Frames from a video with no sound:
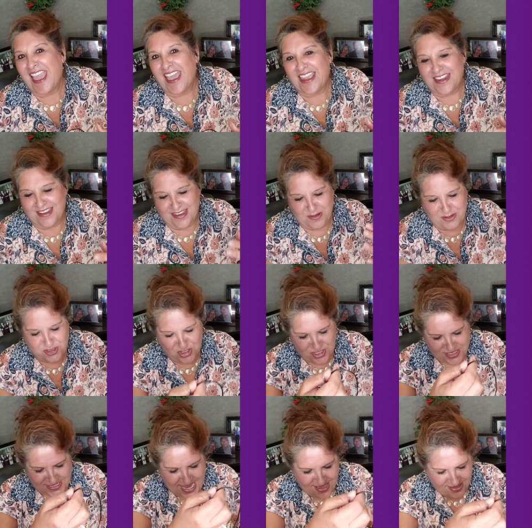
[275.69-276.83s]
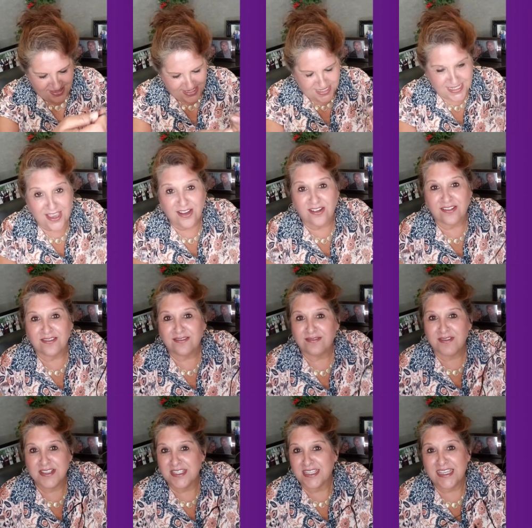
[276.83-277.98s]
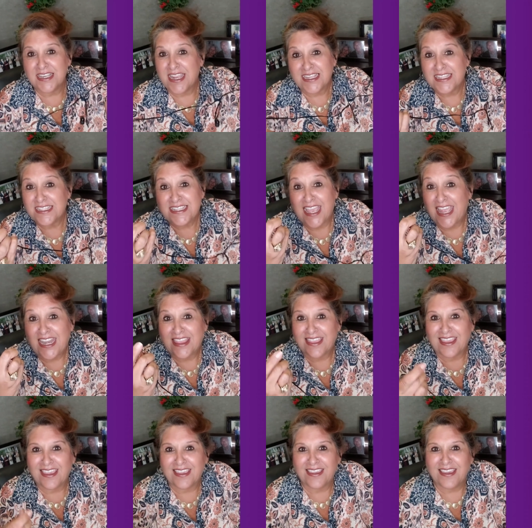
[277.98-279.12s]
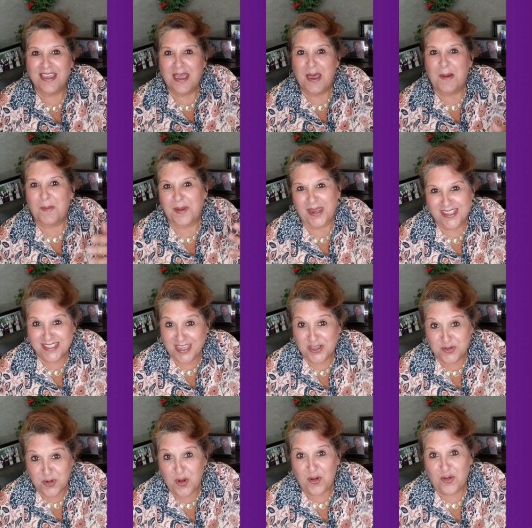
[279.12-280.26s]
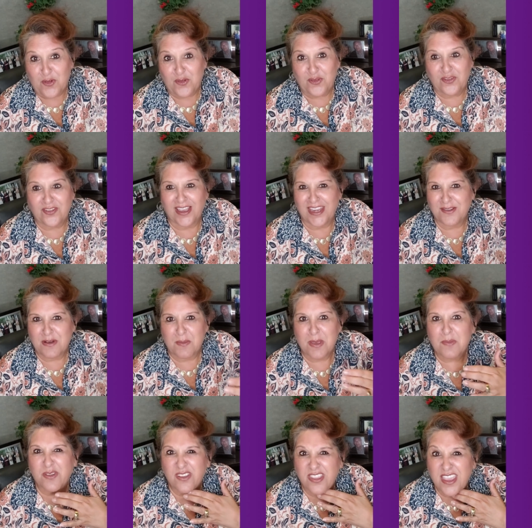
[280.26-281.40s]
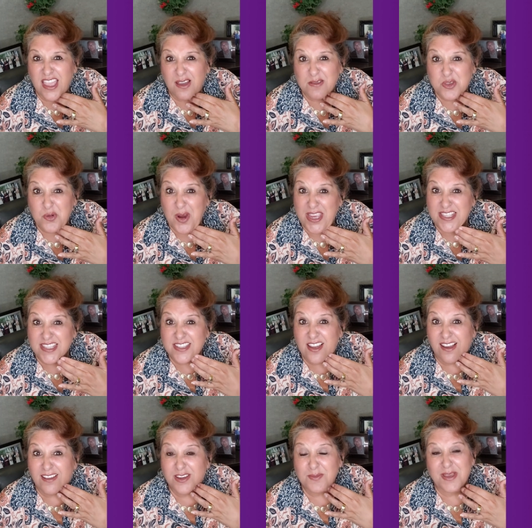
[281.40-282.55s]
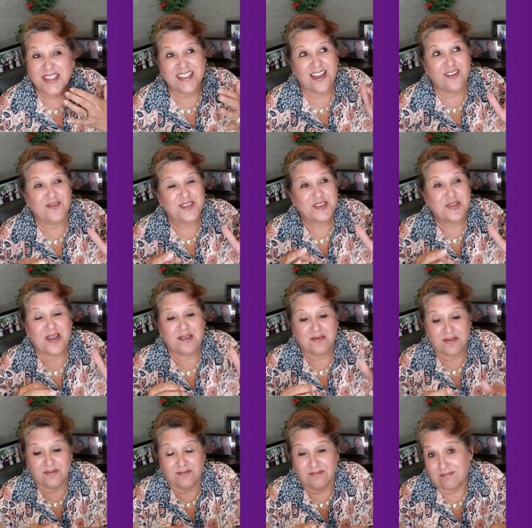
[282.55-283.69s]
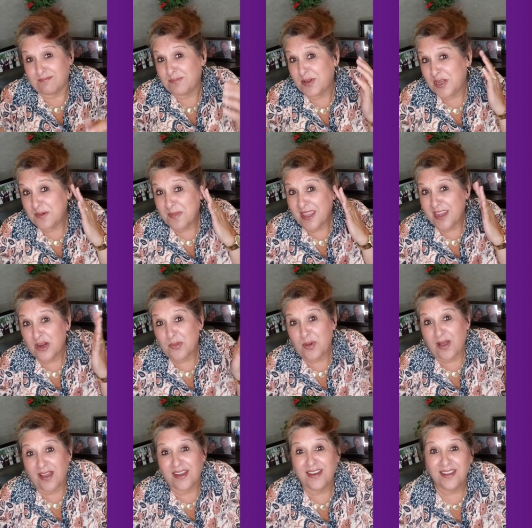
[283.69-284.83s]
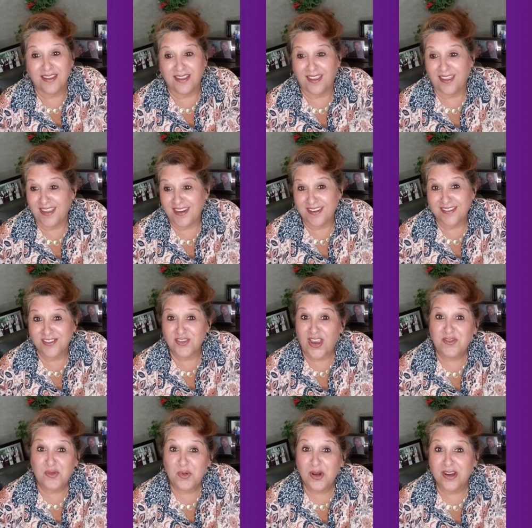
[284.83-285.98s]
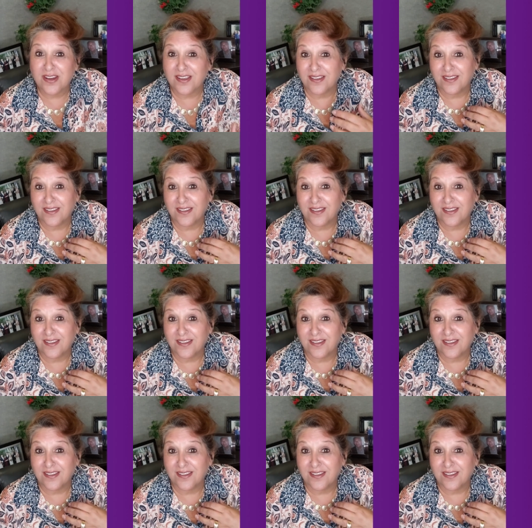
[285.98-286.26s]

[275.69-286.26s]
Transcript: And it was just dangling down, wasn't connected to anything. But as I drove, I didn't want people to think I was crazy talking to myself, so I would put in my ear pod and drive to work.